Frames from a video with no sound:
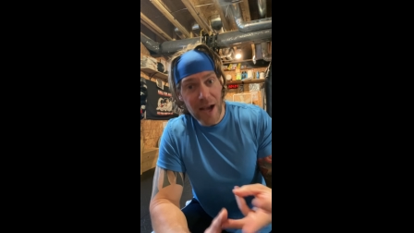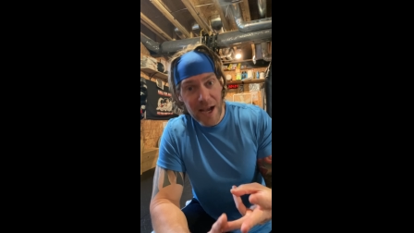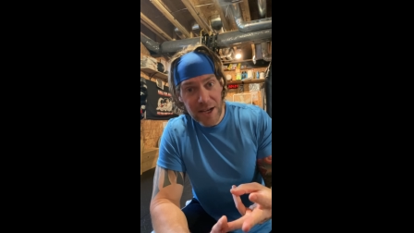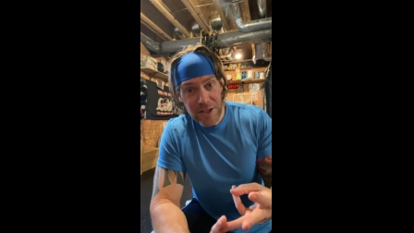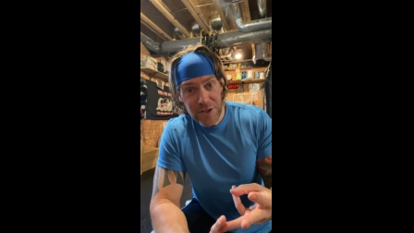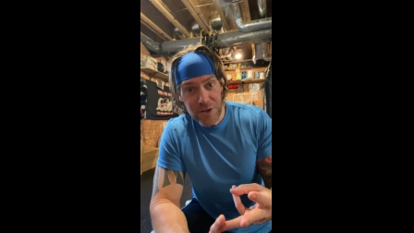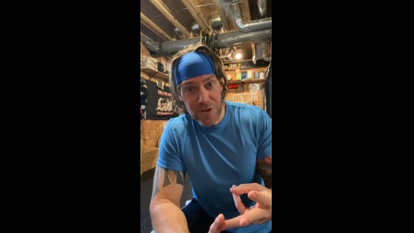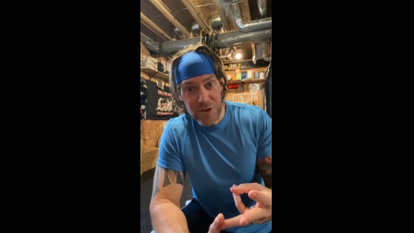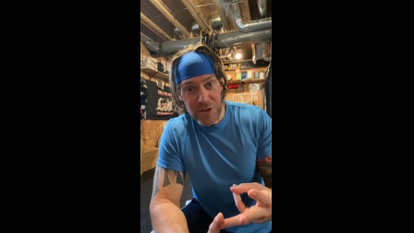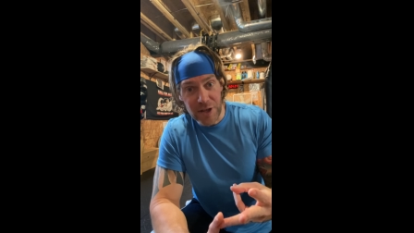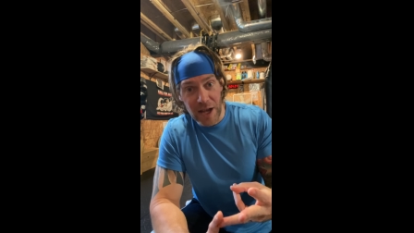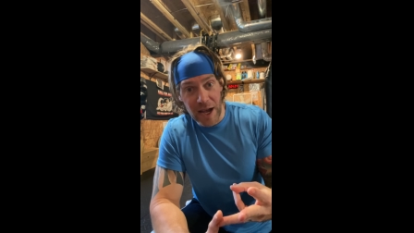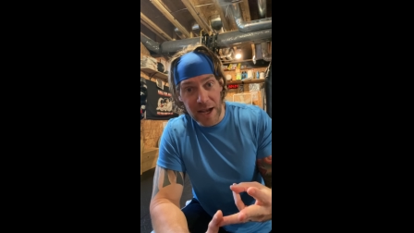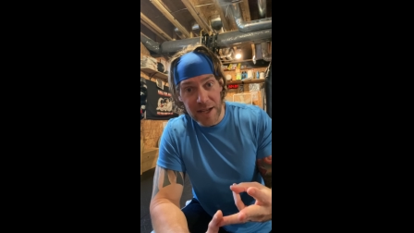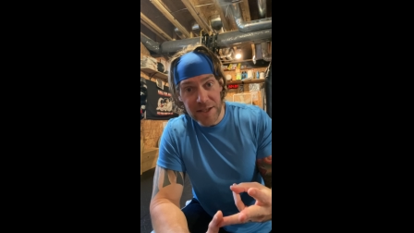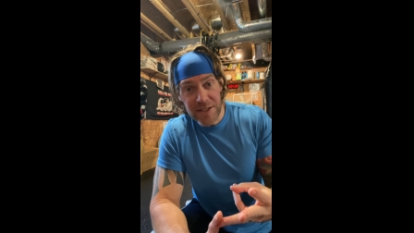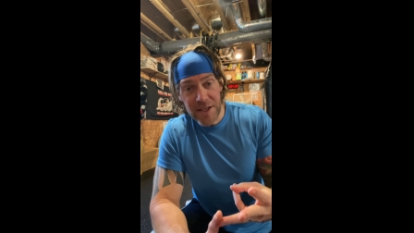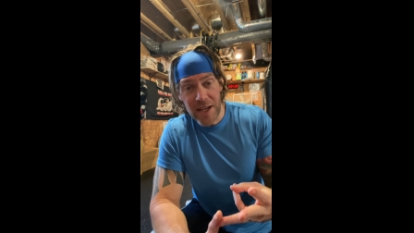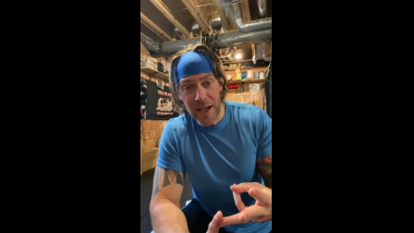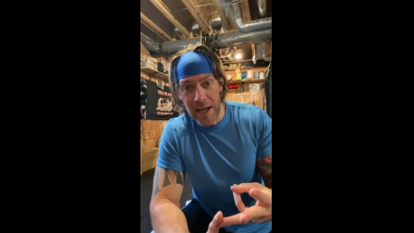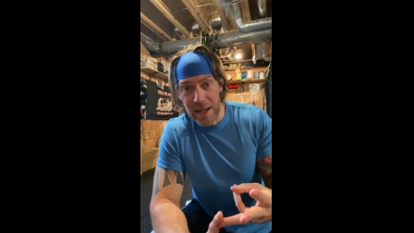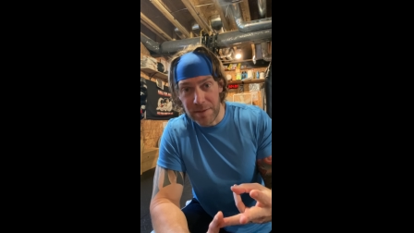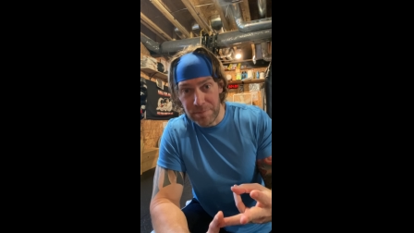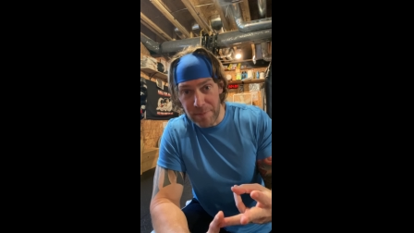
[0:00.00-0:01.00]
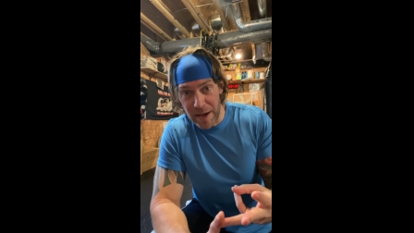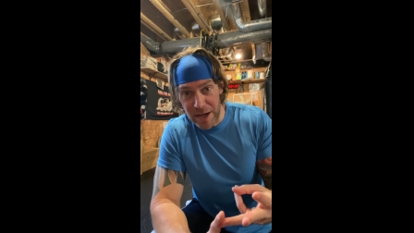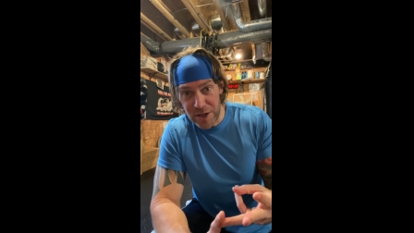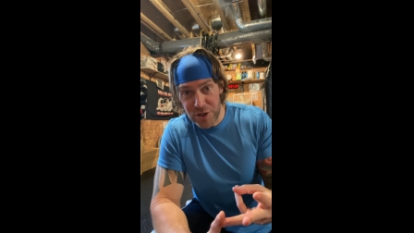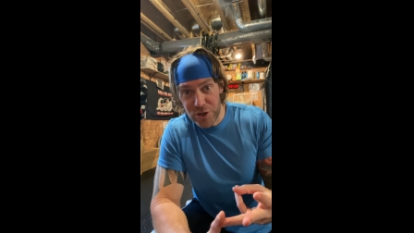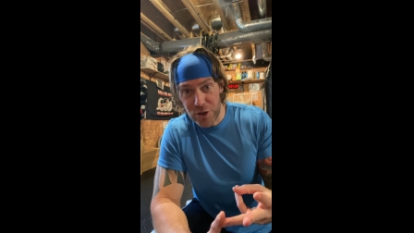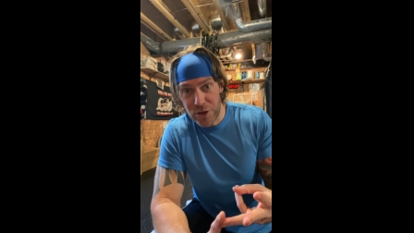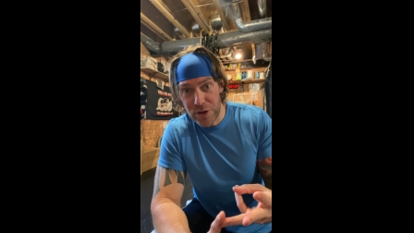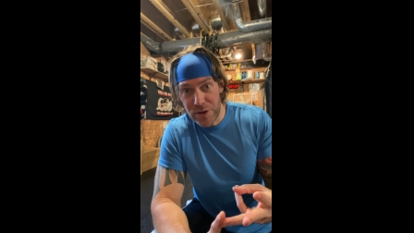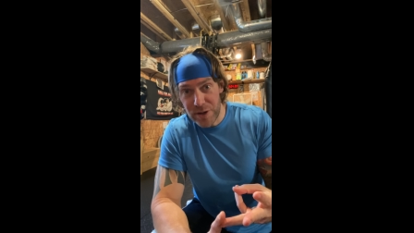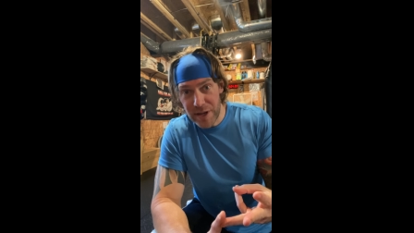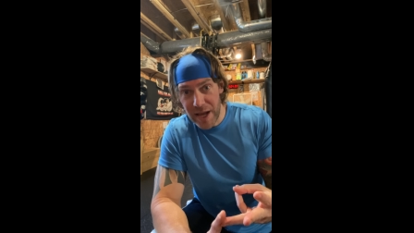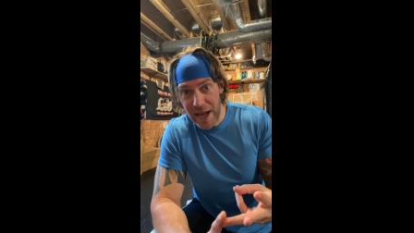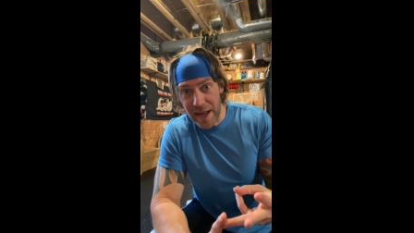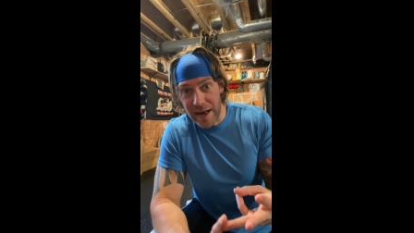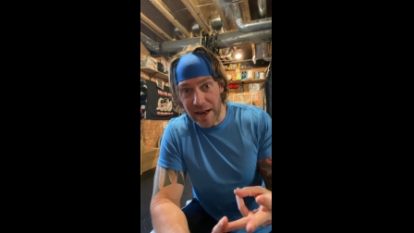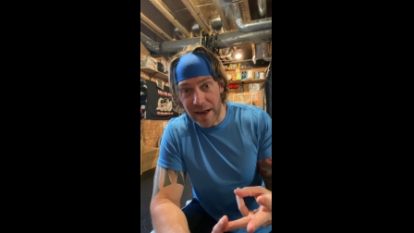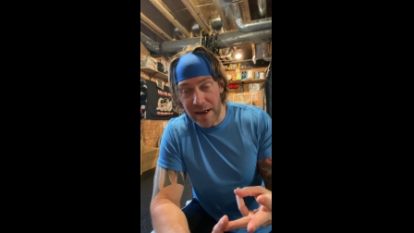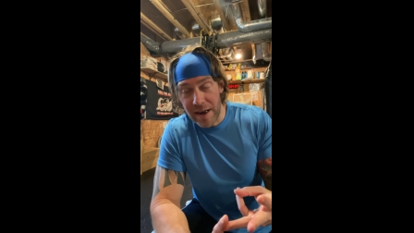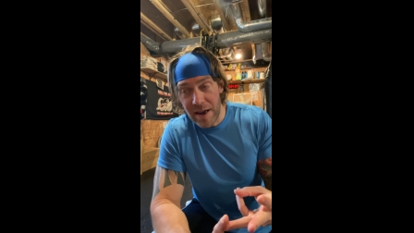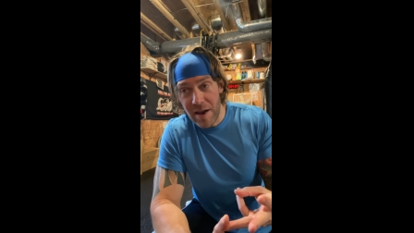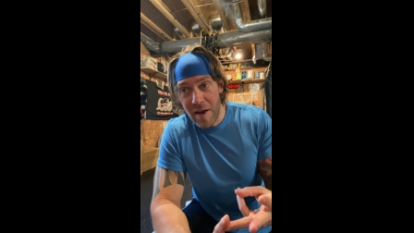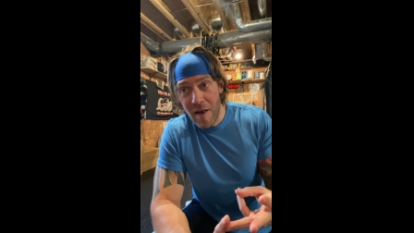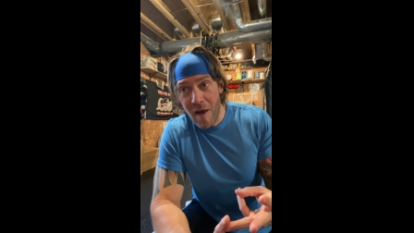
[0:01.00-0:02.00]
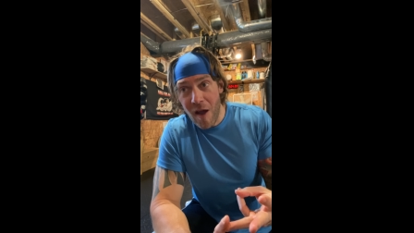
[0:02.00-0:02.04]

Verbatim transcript: exercise and make sure you get it.